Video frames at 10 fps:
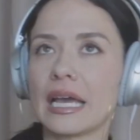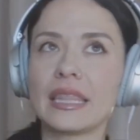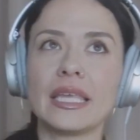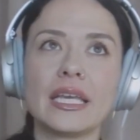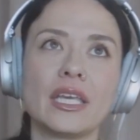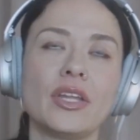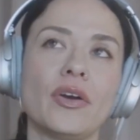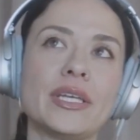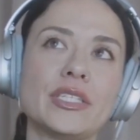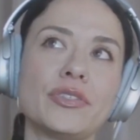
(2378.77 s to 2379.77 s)
I think,
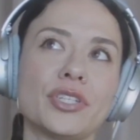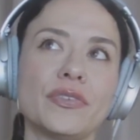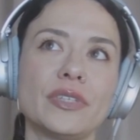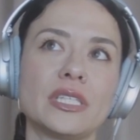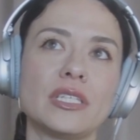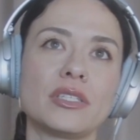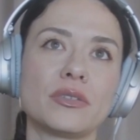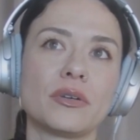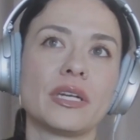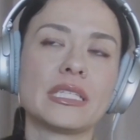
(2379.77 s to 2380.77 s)
as you surface these
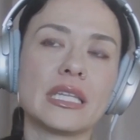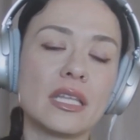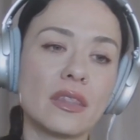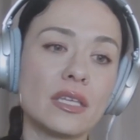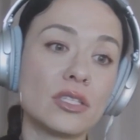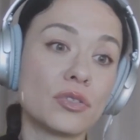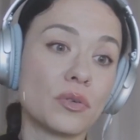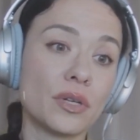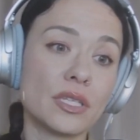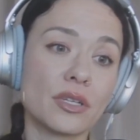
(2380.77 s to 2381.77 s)
stories, and these
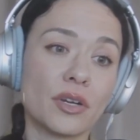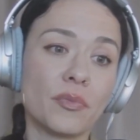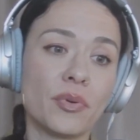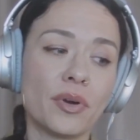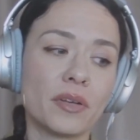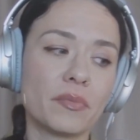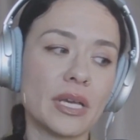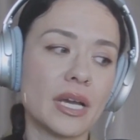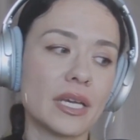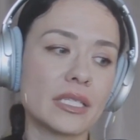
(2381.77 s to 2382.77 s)
stories are important
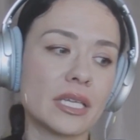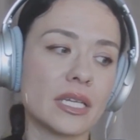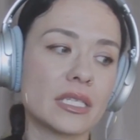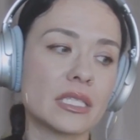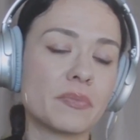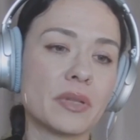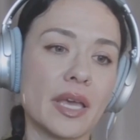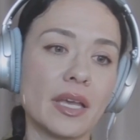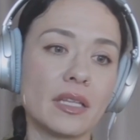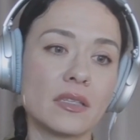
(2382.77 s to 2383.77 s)
because it
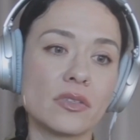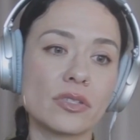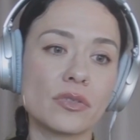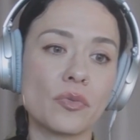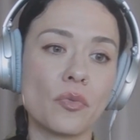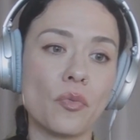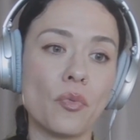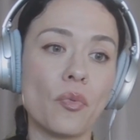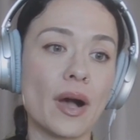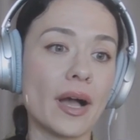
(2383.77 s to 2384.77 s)
explains
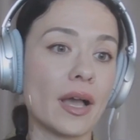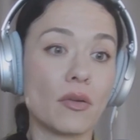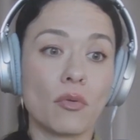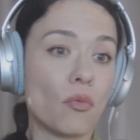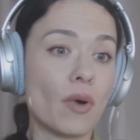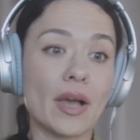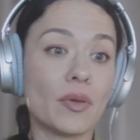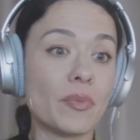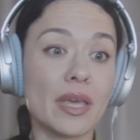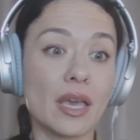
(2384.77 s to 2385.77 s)
why
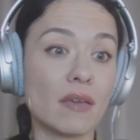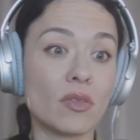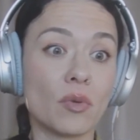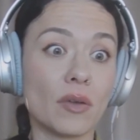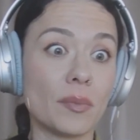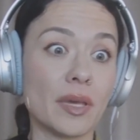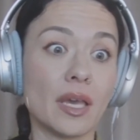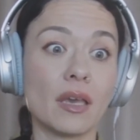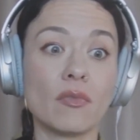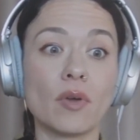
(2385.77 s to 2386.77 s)
we behave the way we
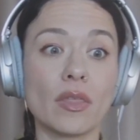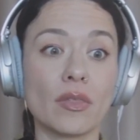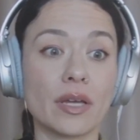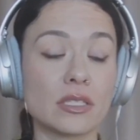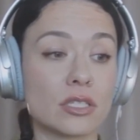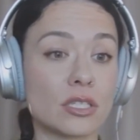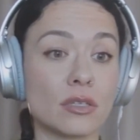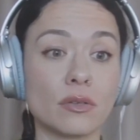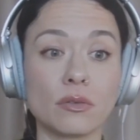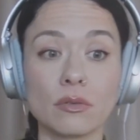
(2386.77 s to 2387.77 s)
behave, whether that's
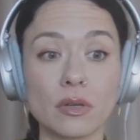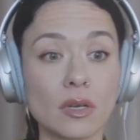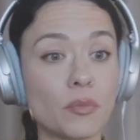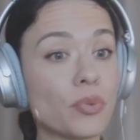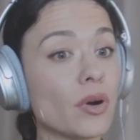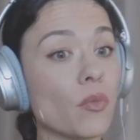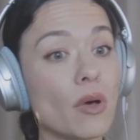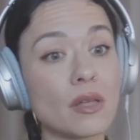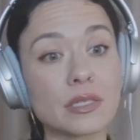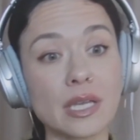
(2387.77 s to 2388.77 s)
to put
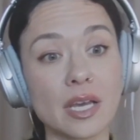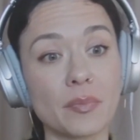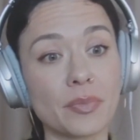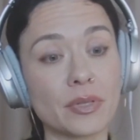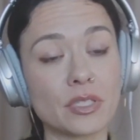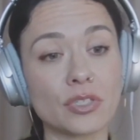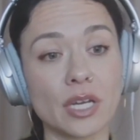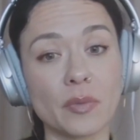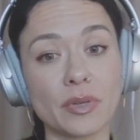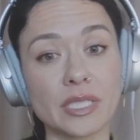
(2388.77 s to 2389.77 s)
walls up to
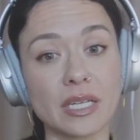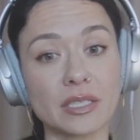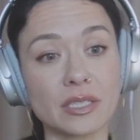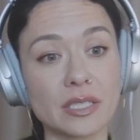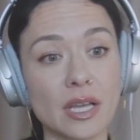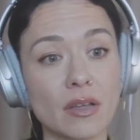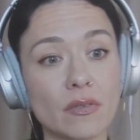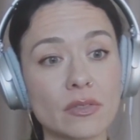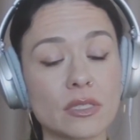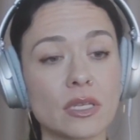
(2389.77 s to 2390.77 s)
try to protect
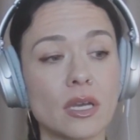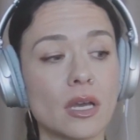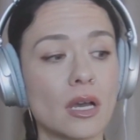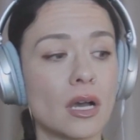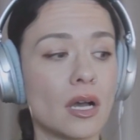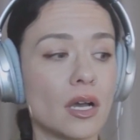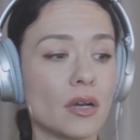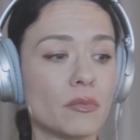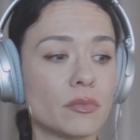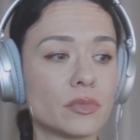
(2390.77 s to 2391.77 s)
ourselves,
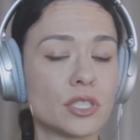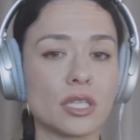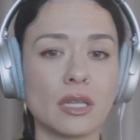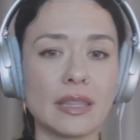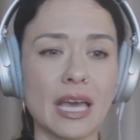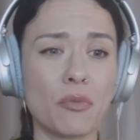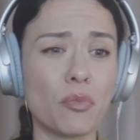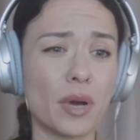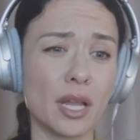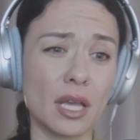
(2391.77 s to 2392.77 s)
to that
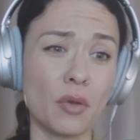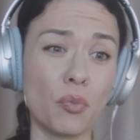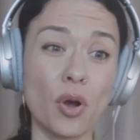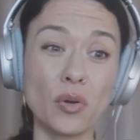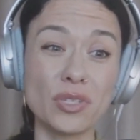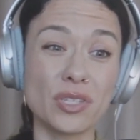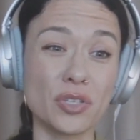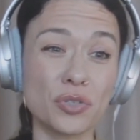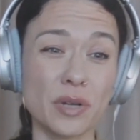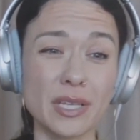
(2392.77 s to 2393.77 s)
what erodes the
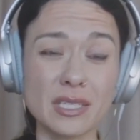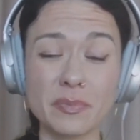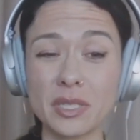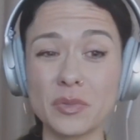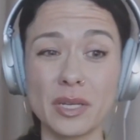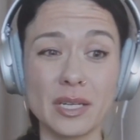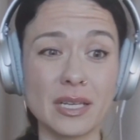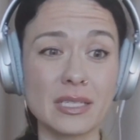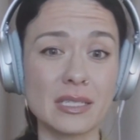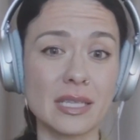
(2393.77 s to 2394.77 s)
trust between us.